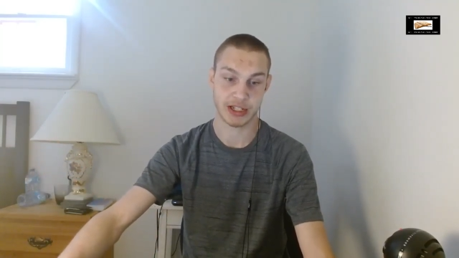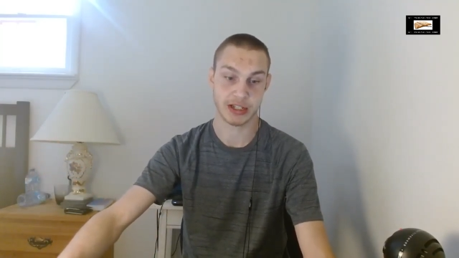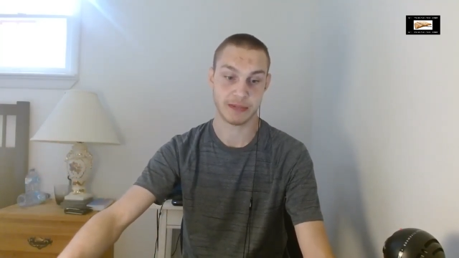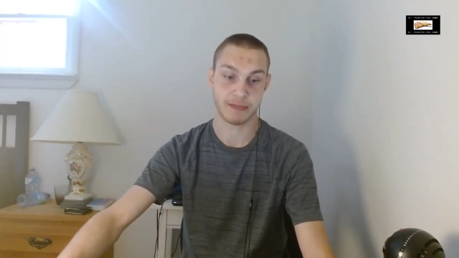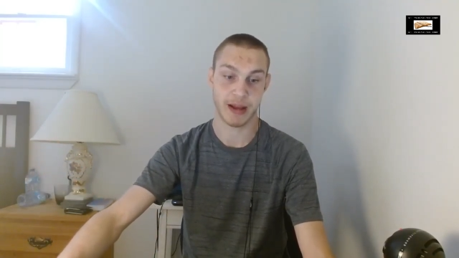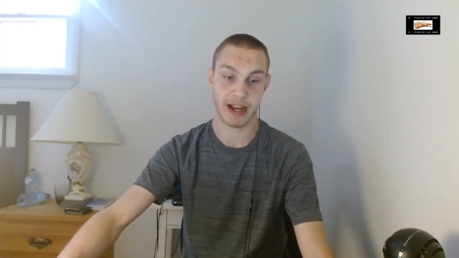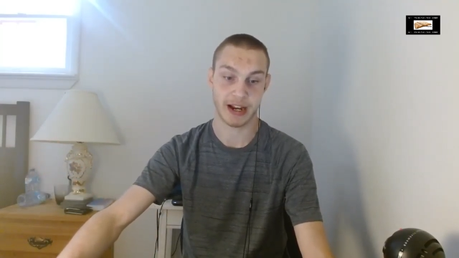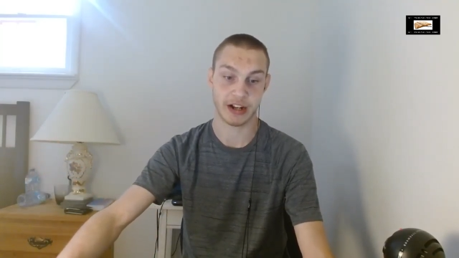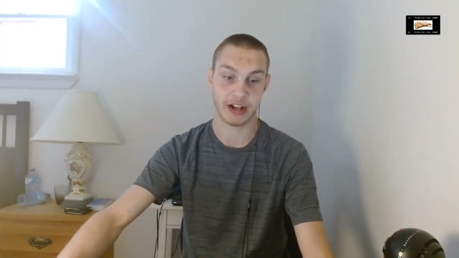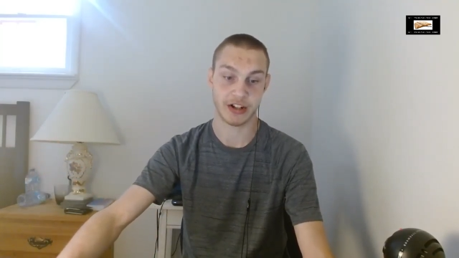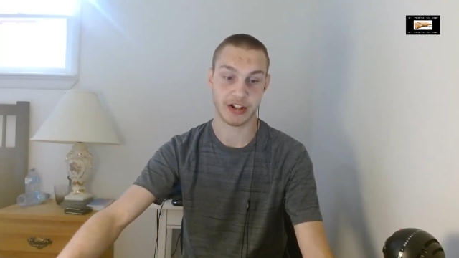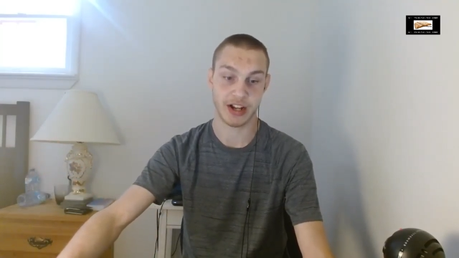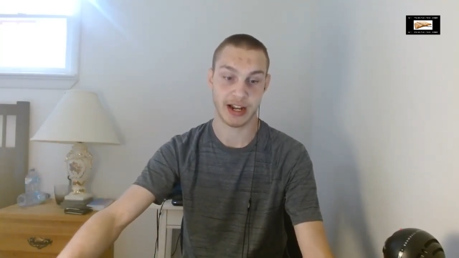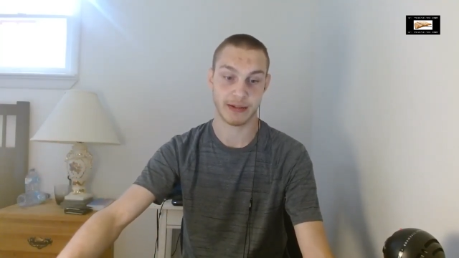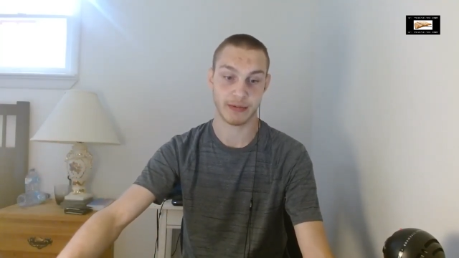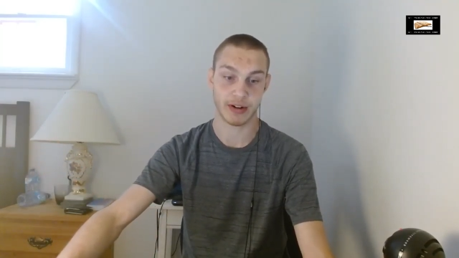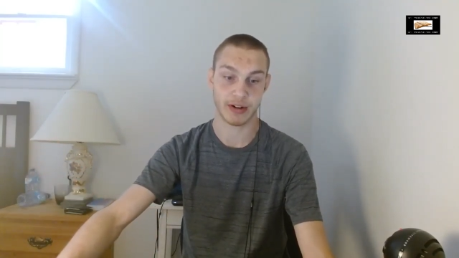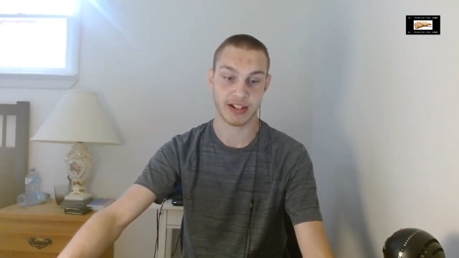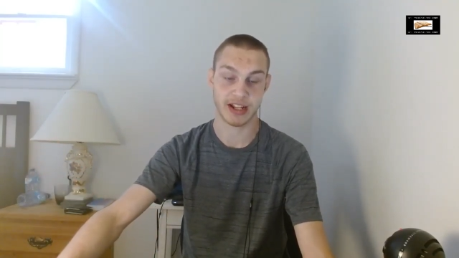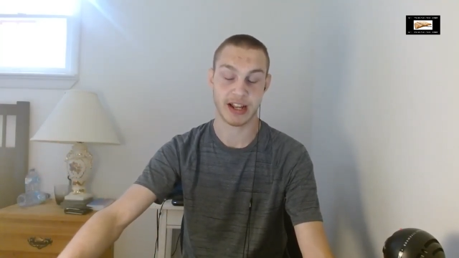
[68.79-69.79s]
This is back in
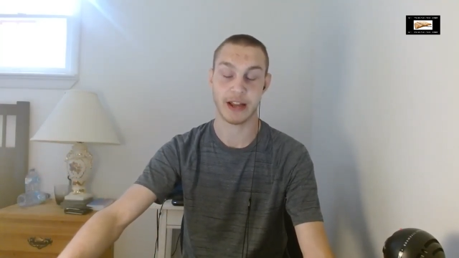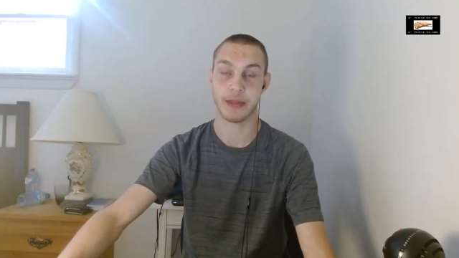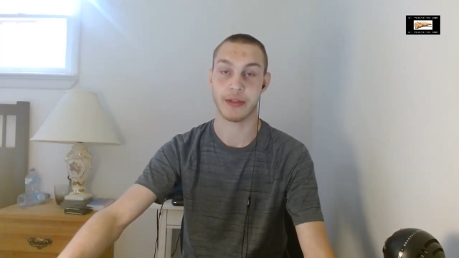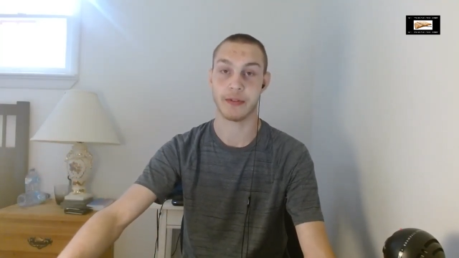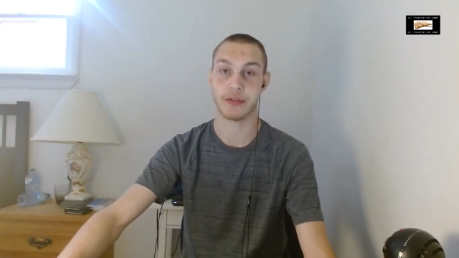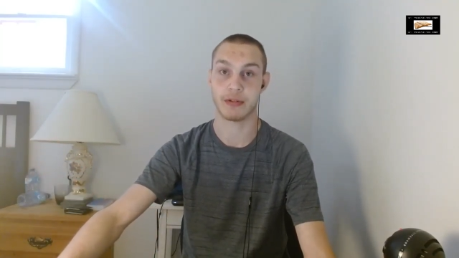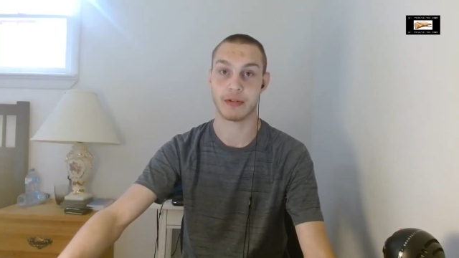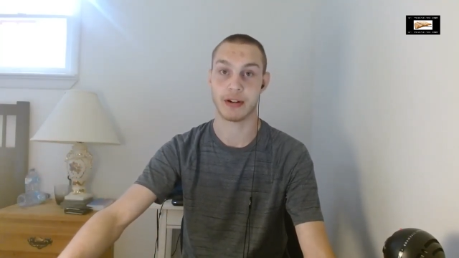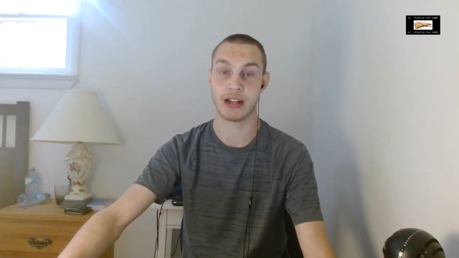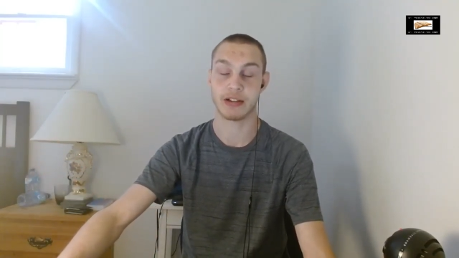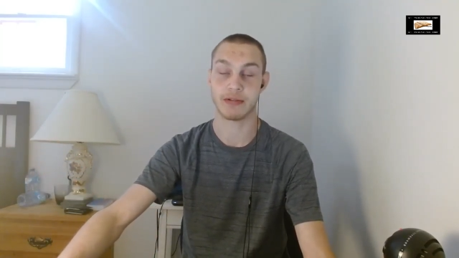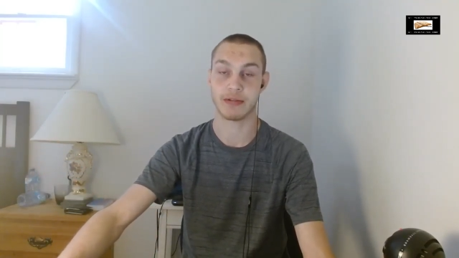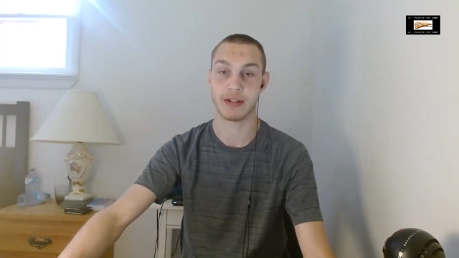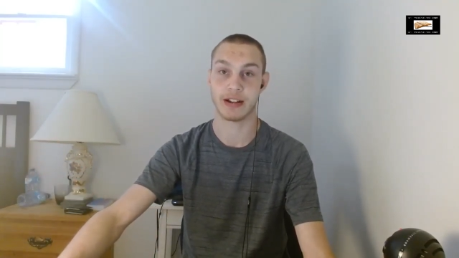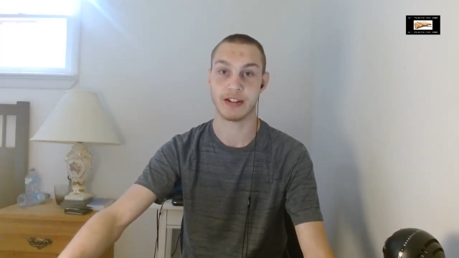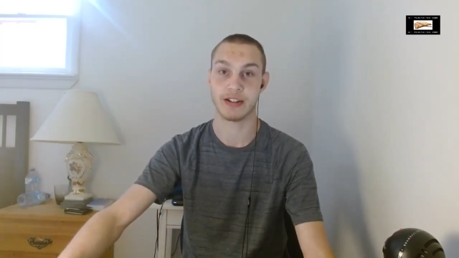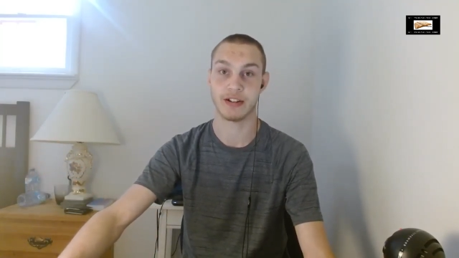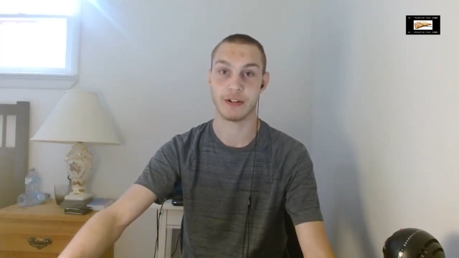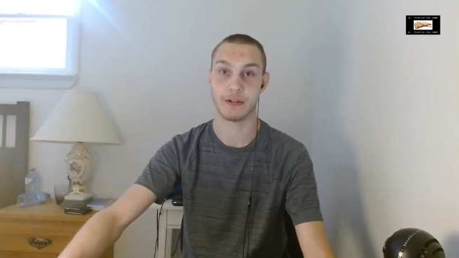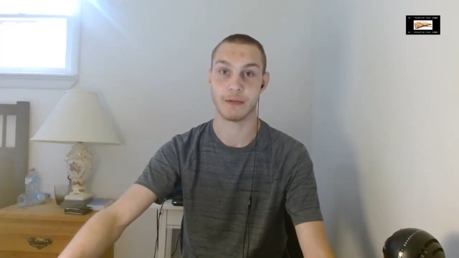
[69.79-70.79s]
January tenth of twenty
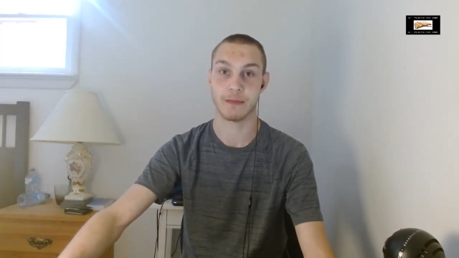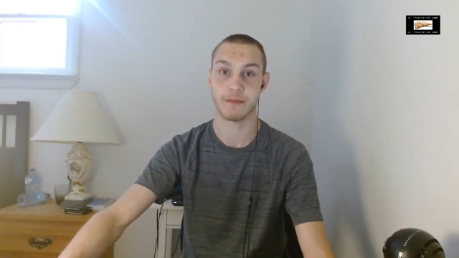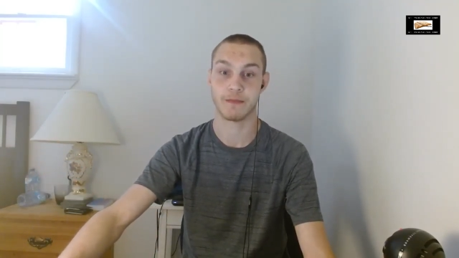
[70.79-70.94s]
twenty-two.